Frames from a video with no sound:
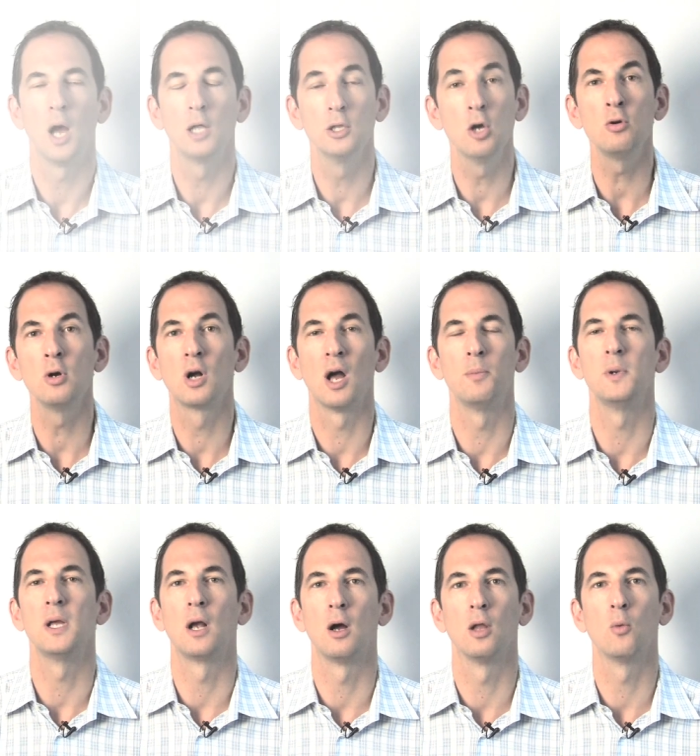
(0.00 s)
A local
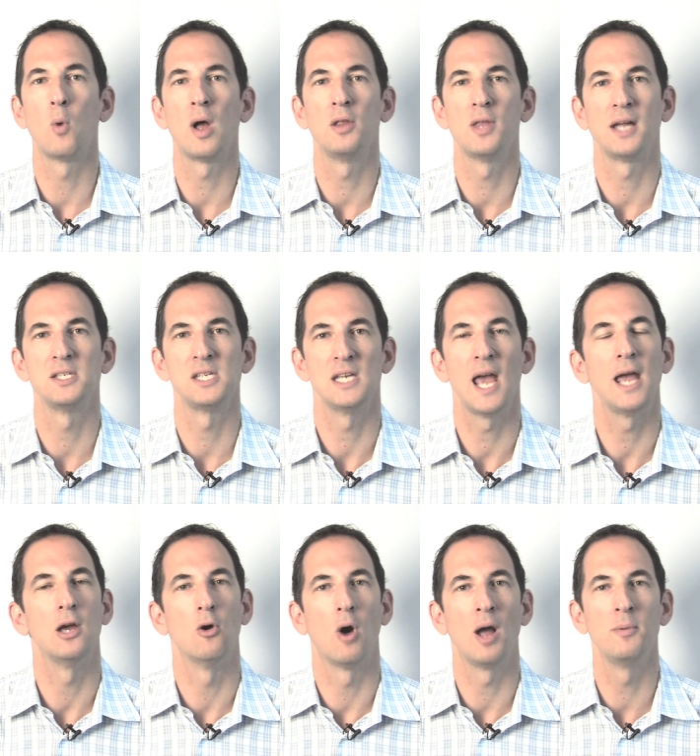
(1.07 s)
company called
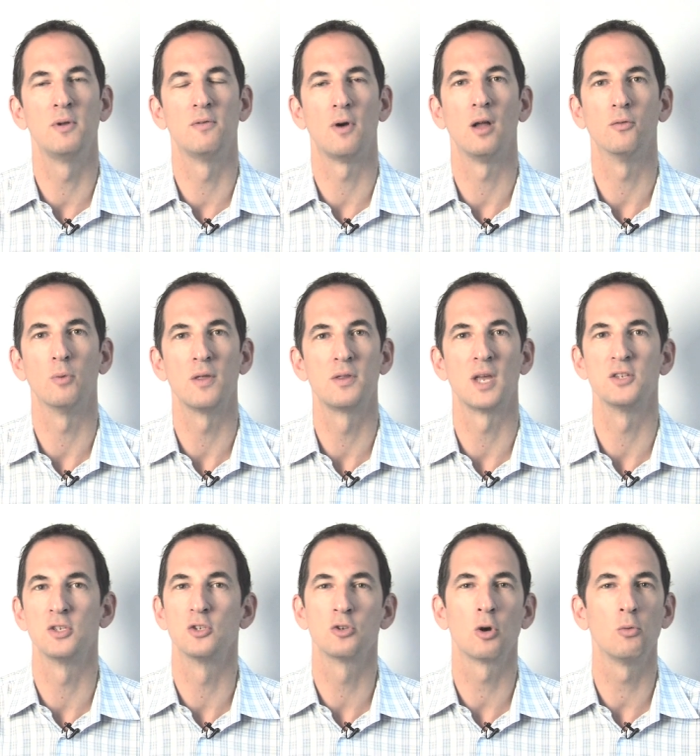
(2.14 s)
Well.ca, who I'm involved with,
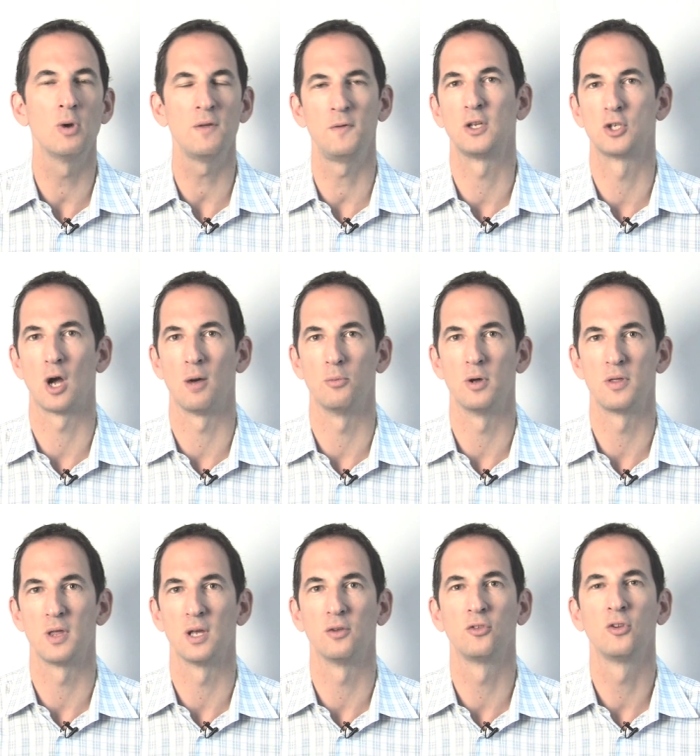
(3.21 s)
does a terrific job with
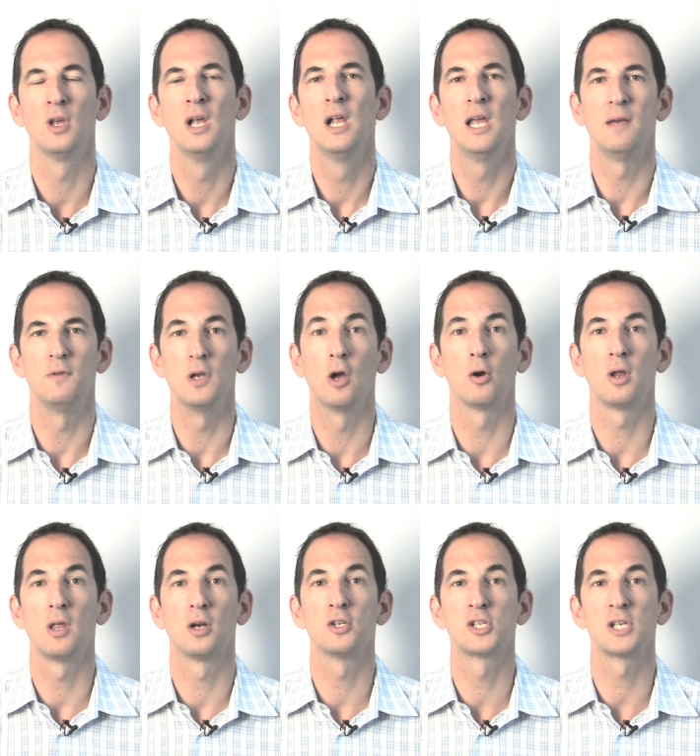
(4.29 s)
this. If you go
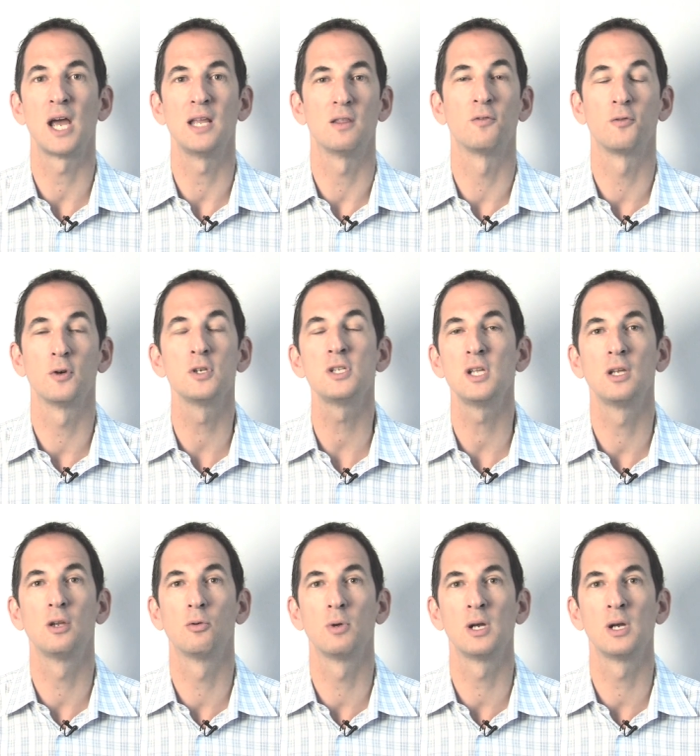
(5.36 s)
to their site, the first thing you